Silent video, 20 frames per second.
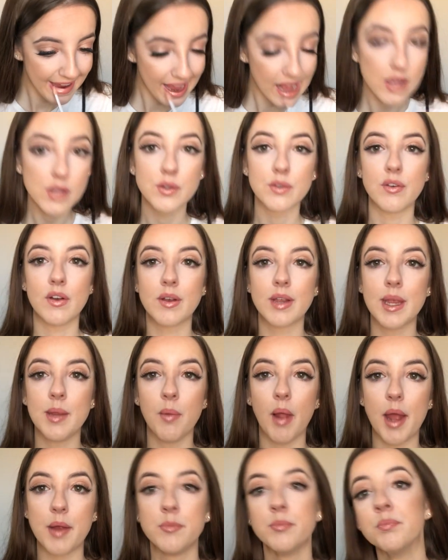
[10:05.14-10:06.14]
So if I keep
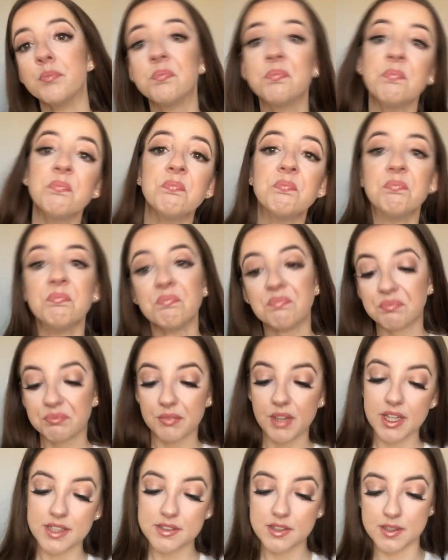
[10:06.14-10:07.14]
like,
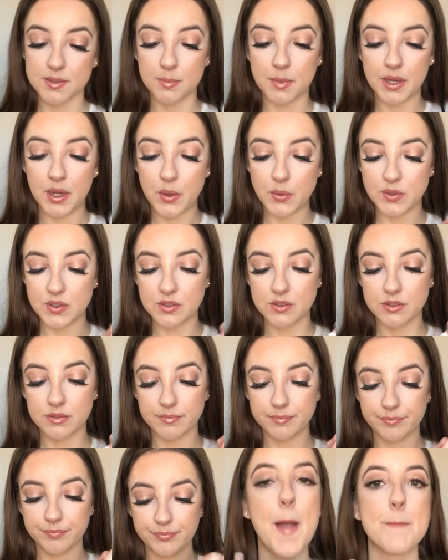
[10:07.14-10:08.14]
it's because my nose is,
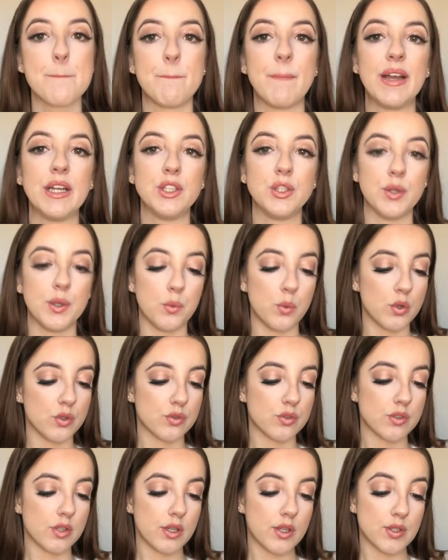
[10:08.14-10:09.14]
mind you, it
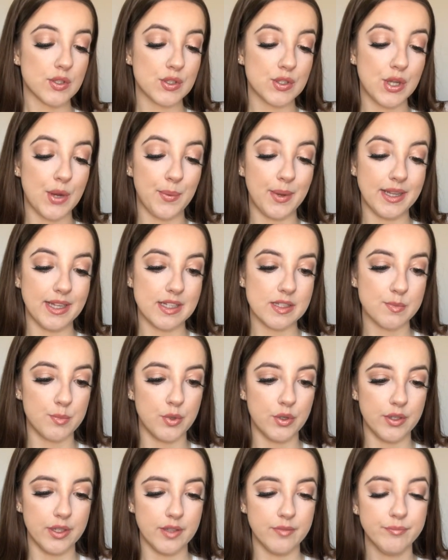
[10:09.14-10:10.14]
was snowing this
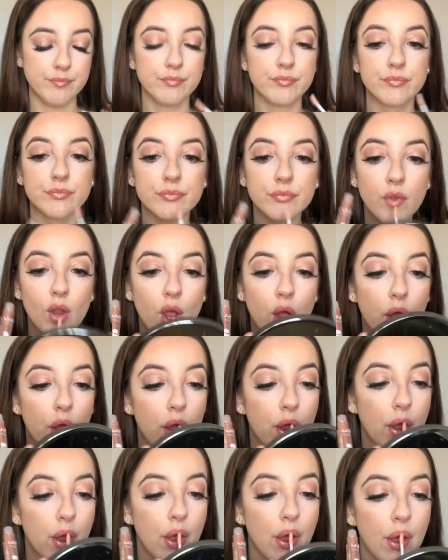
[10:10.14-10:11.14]
morning.
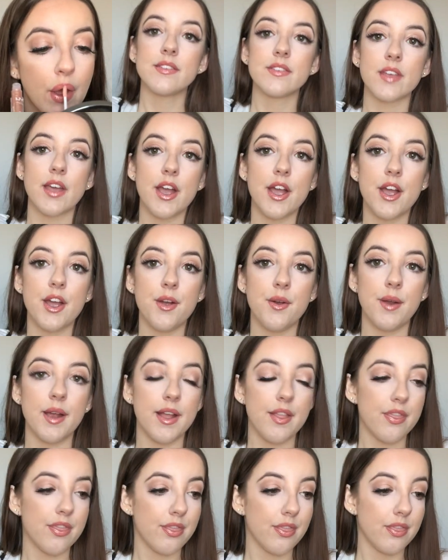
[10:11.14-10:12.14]
So
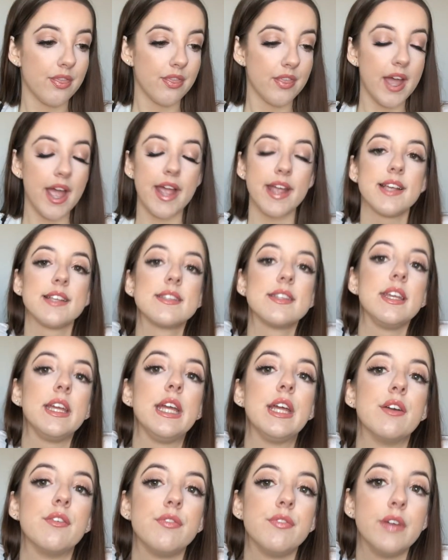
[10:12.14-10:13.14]
that is
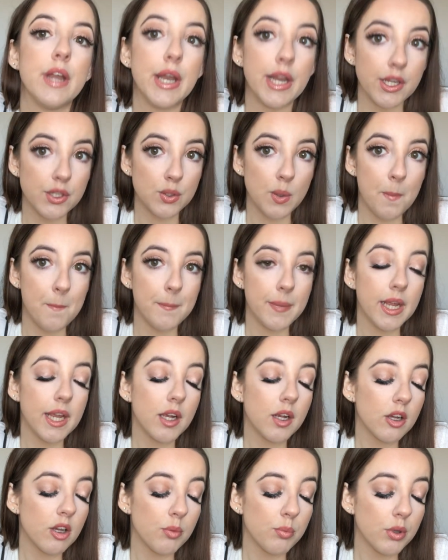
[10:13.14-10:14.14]
the finished
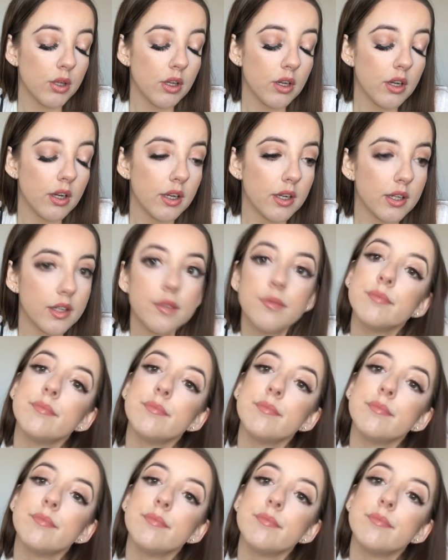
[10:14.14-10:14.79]
makeup look.